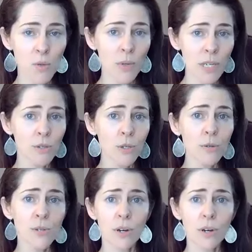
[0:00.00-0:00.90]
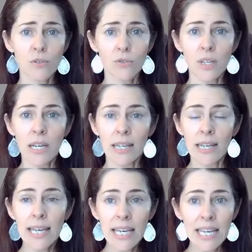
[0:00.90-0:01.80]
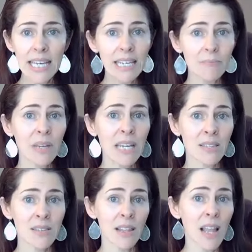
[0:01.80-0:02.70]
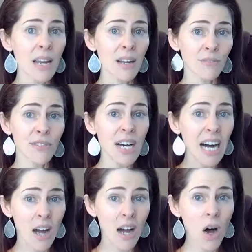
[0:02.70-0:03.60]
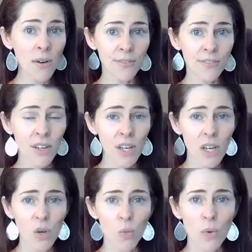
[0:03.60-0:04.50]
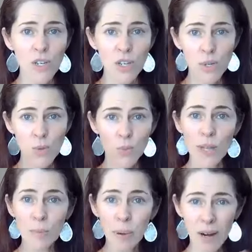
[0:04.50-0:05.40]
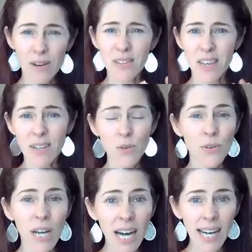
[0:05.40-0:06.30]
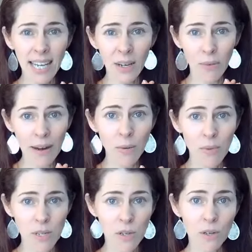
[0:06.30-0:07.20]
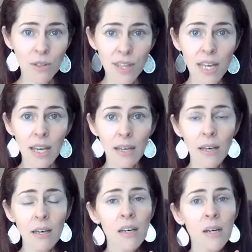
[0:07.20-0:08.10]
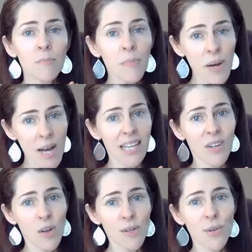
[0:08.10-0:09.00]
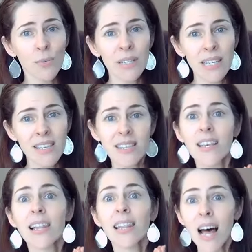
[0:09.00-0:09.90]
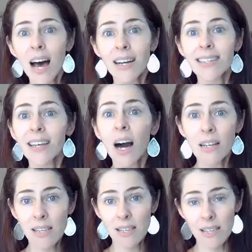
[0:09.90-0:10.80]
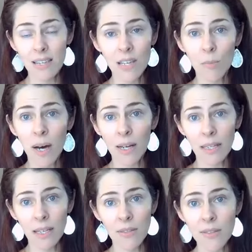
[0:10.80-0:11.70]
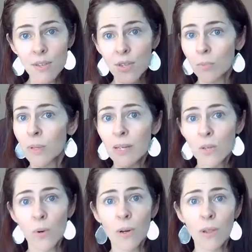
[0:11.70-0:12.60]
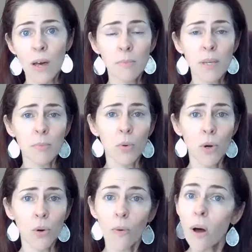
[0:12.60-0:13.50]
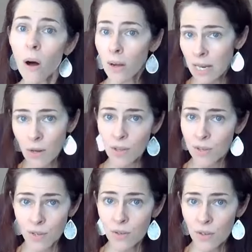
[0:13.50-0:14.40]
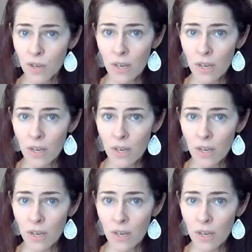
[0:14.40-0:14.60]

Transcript: when you do start treating, it means a lot of die off, which is when the parasites are dying, right? Which is a good thing. But it also releases a lot of toxins into the body. And this is a place where a lot of people go wrong. I know this is